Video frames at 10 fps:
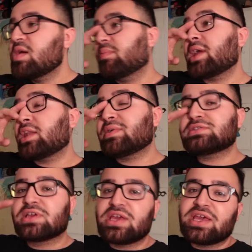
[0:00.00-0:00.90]
But yeah,
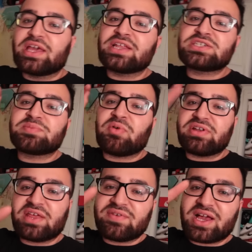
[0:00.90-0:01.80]
anyways, it is your boy
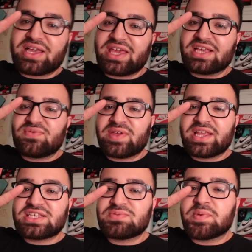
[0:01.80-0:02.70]
David Got Kicks, Phoenix.